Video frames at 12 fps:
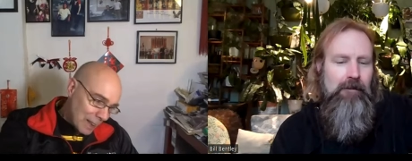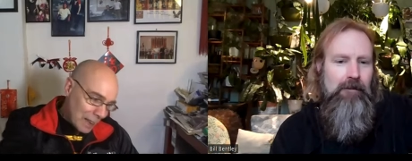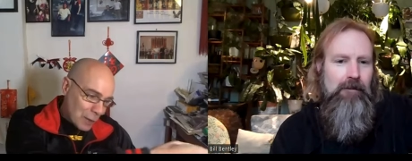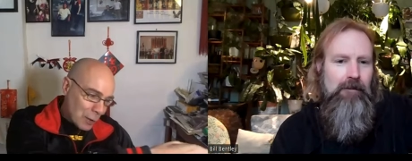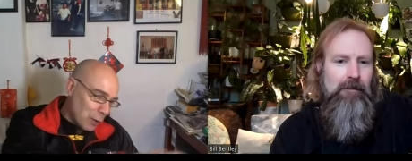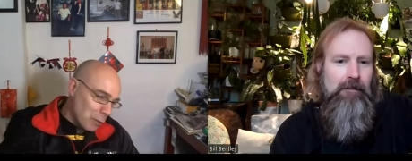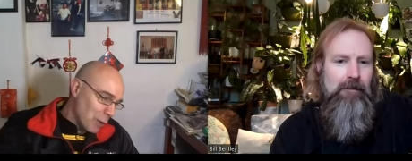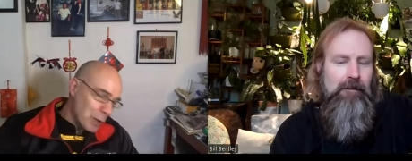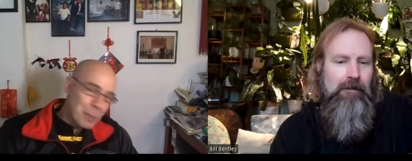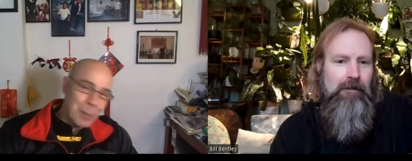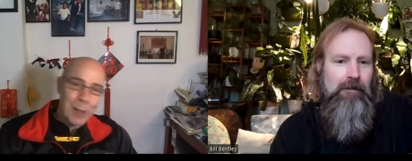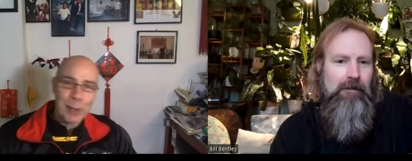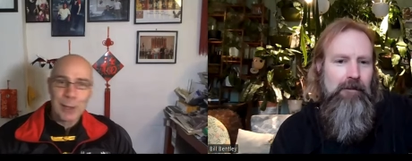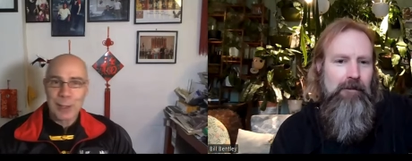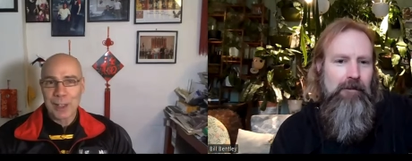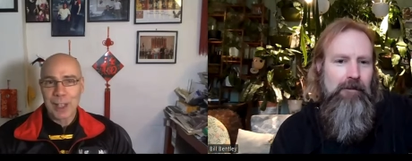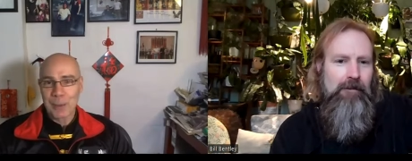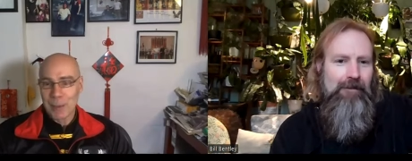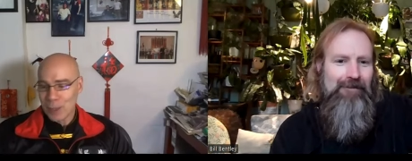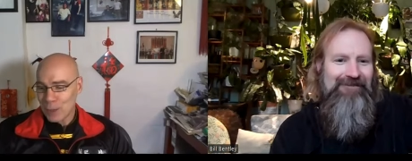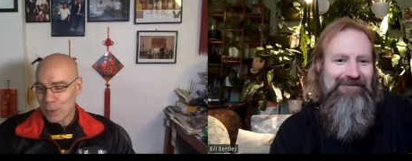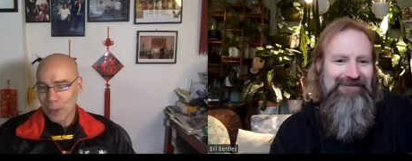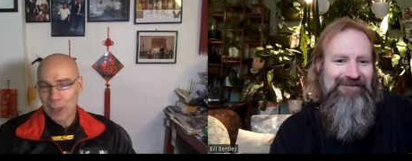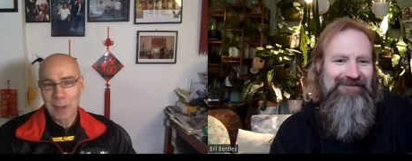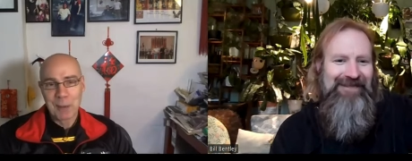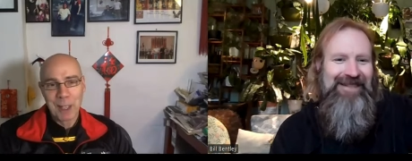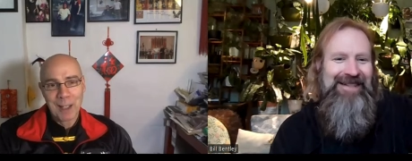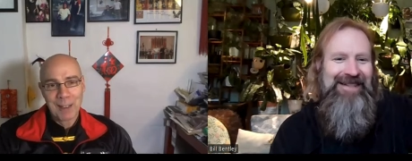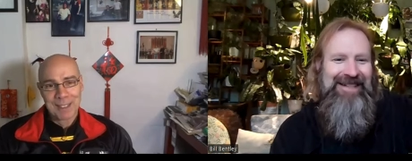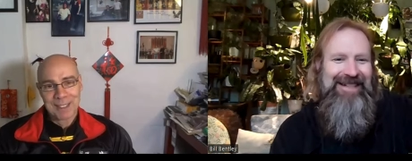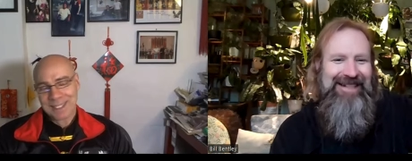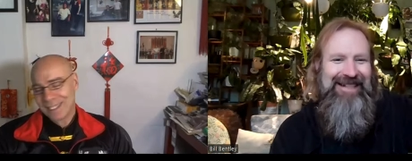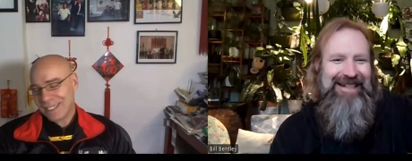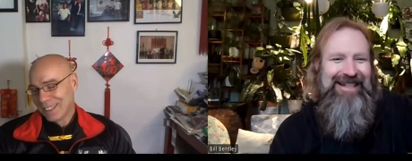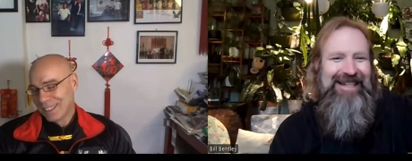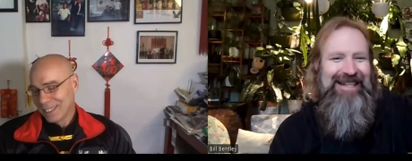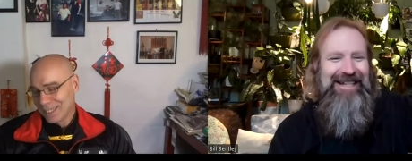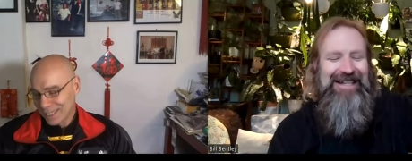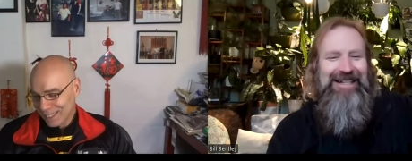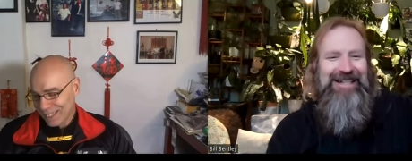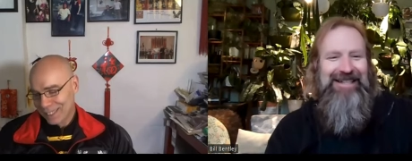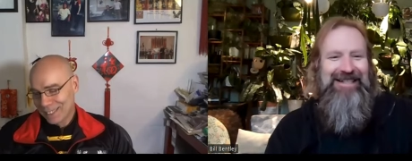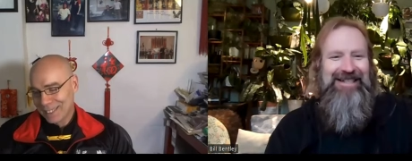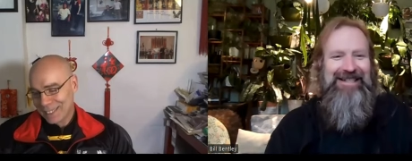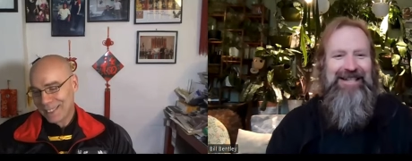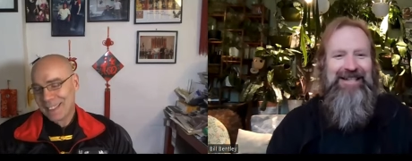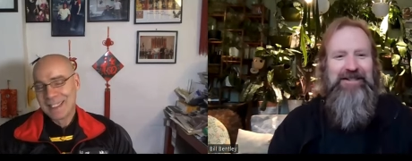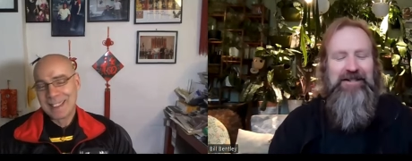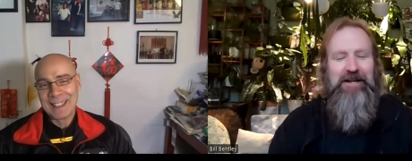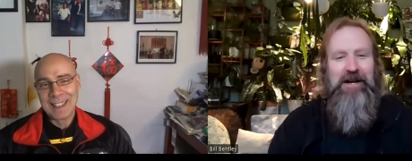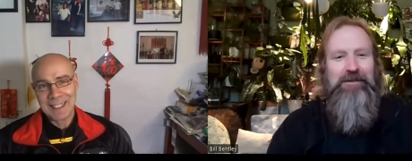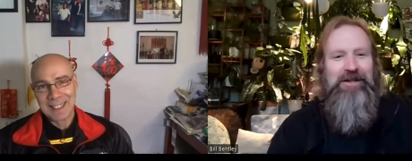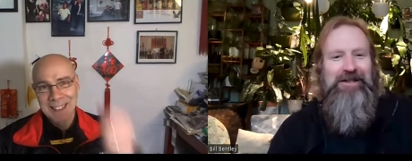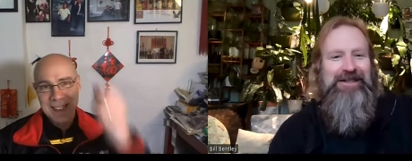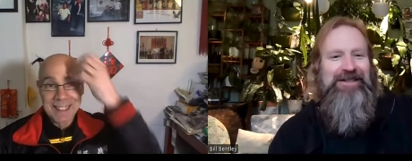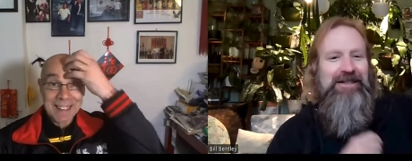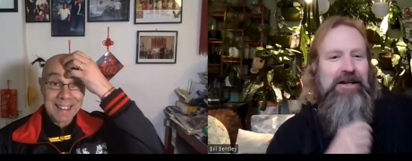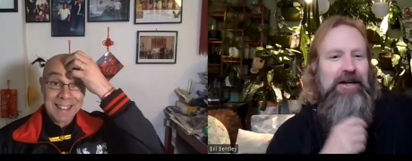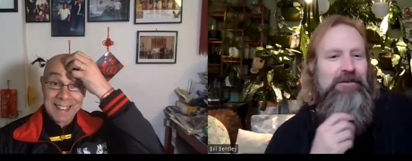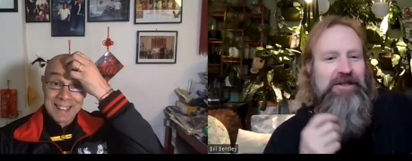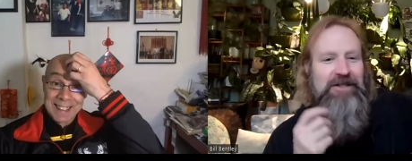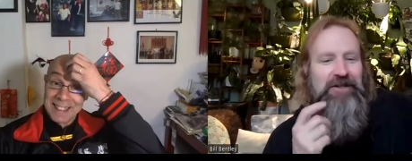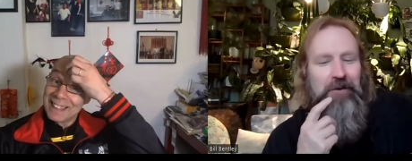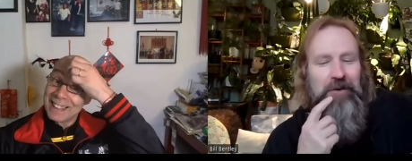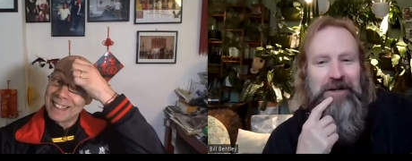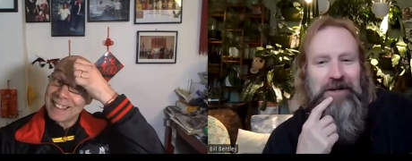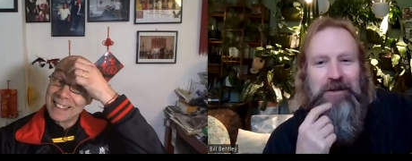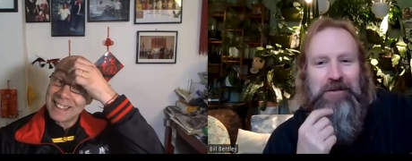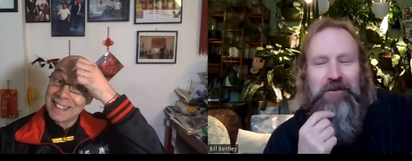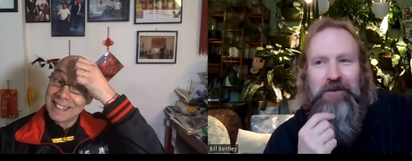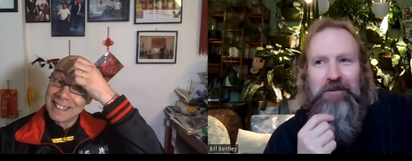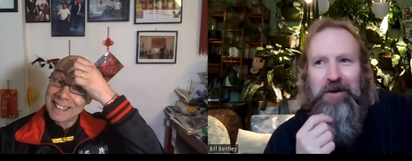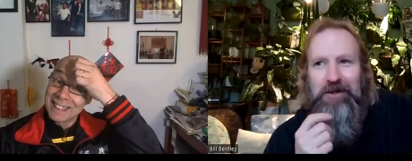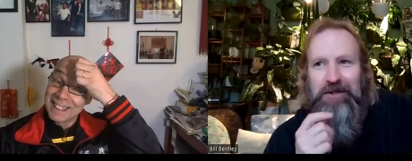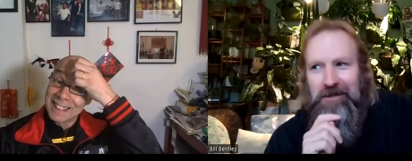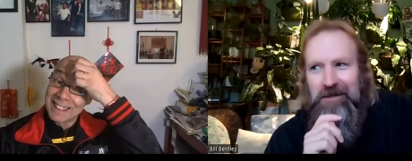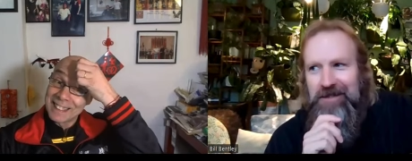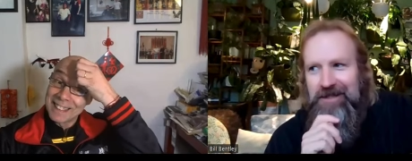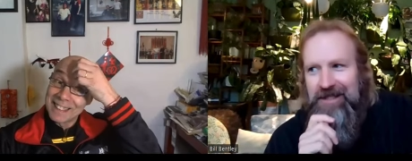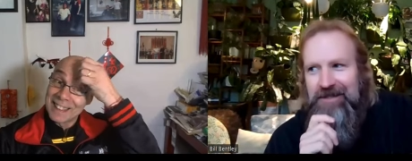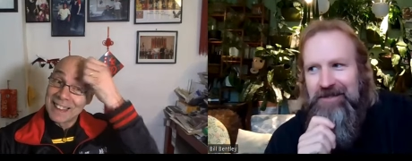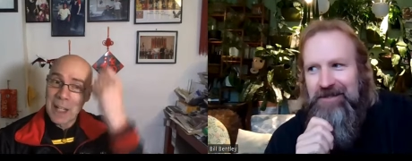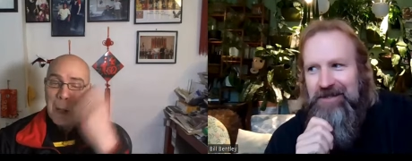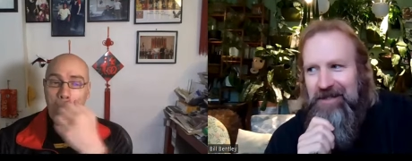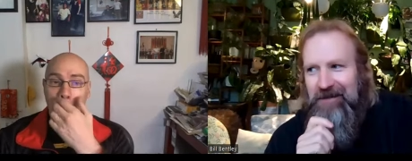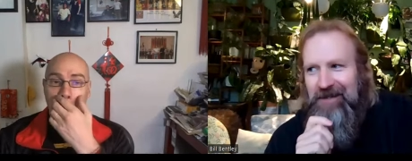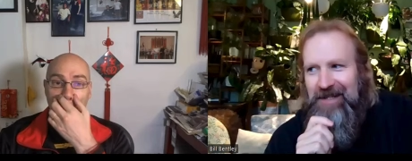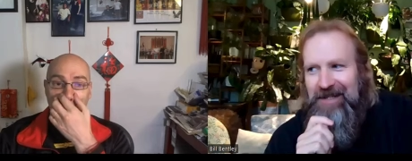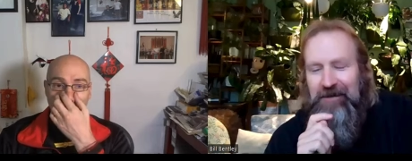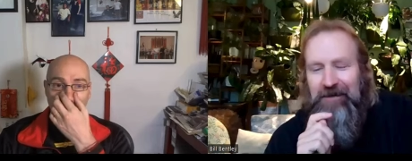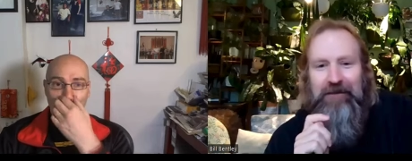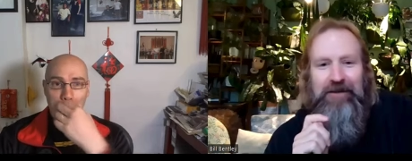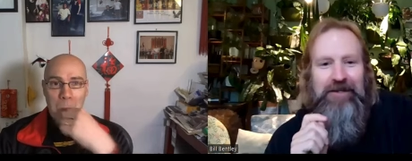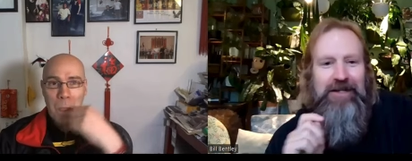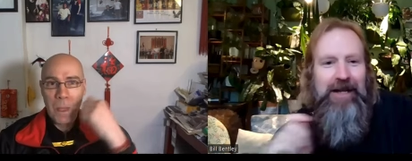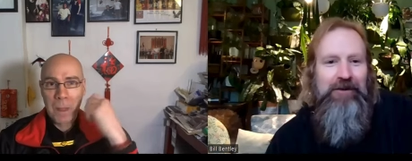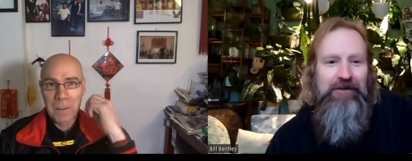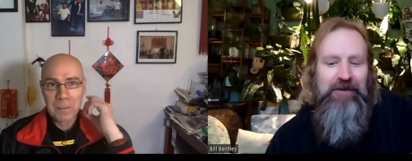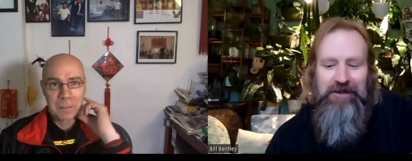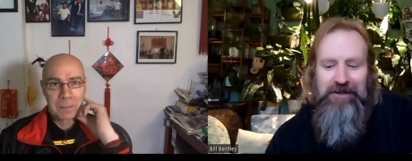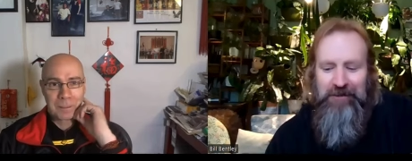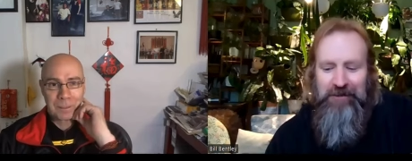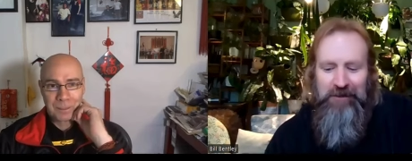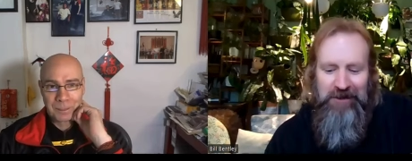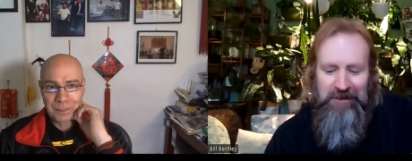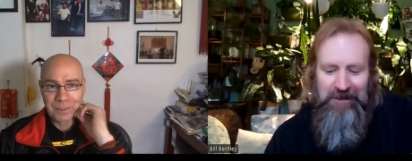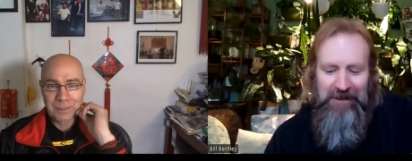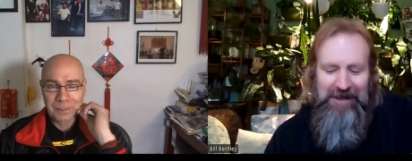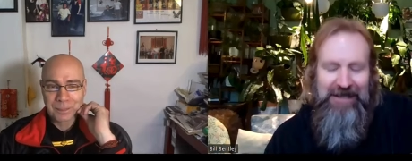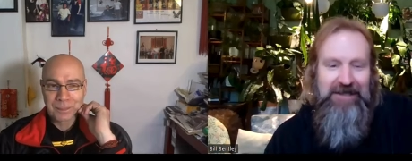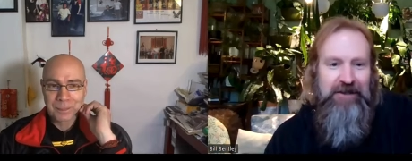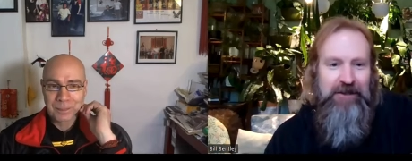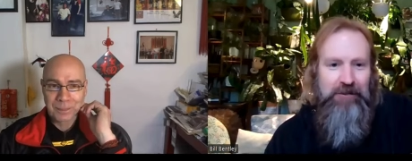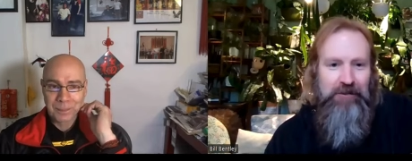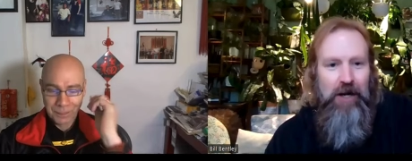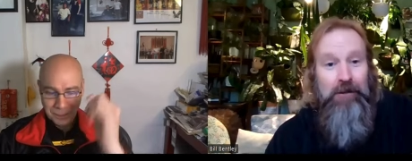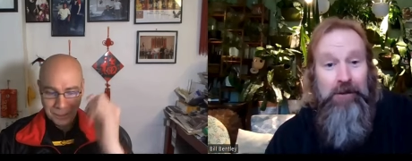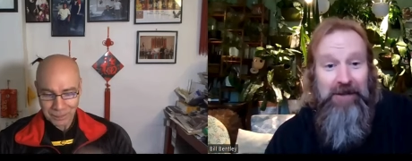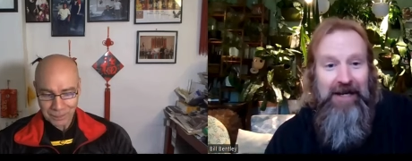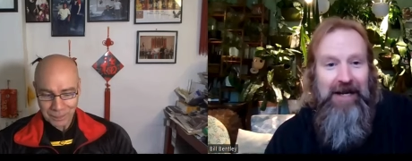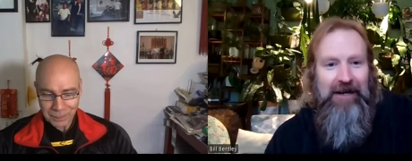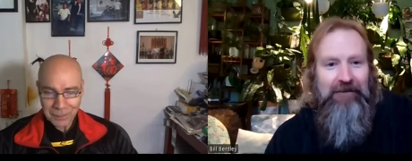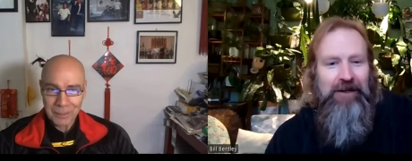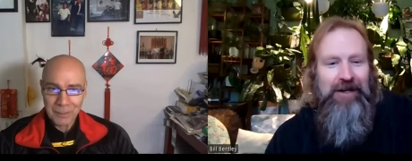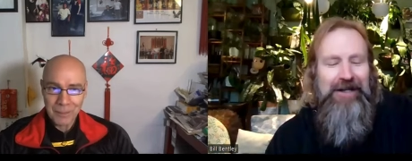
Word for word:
Speaker 1: you're not the first person to say when's your book coming out yeah, it's yeah. a common,
Speaker 2: it's a common story with martial arts teachers, you know, that they don't have the time to finish their books. But I mean, it's a good problem to have,